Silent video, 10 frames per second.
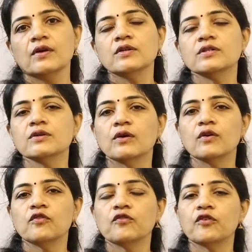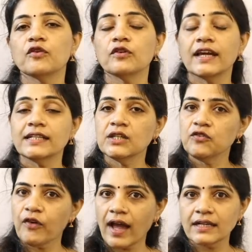So for getting
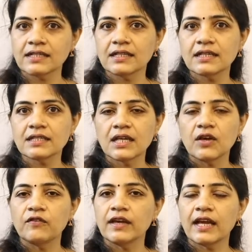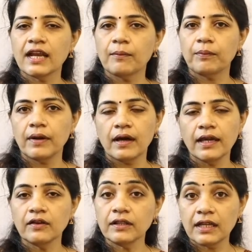factors, we can
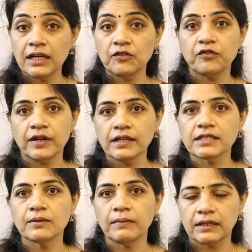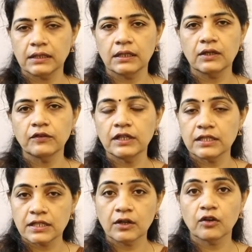apply the different method
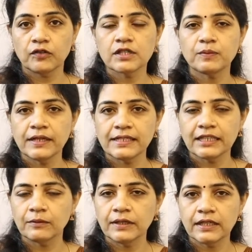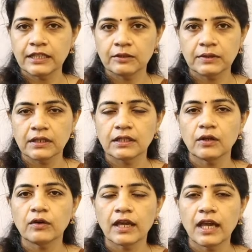instead of the splitting the middle term method.
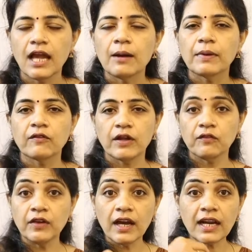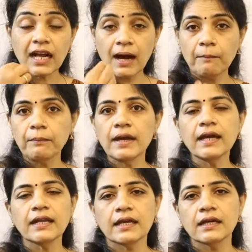Okay, but when we are
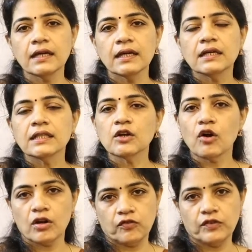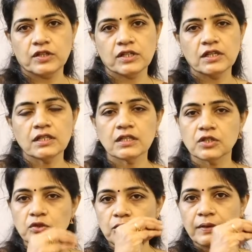comparing the coefficient, this
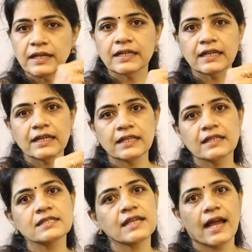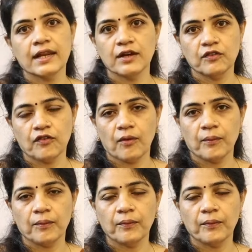should be written in the standard form.